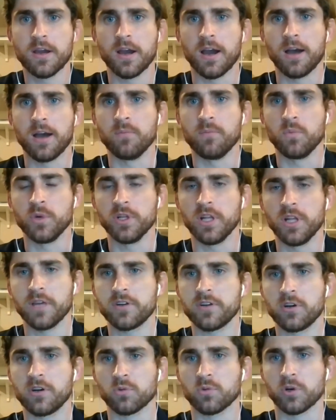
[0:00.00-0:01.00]
Um, we
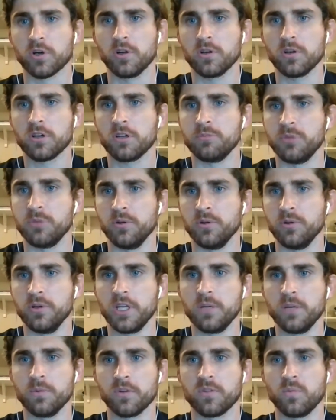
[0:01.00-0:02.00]
live in a rural
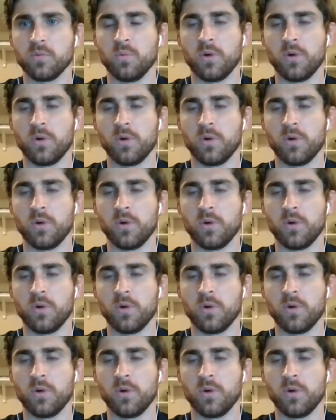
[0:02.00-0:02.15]
community with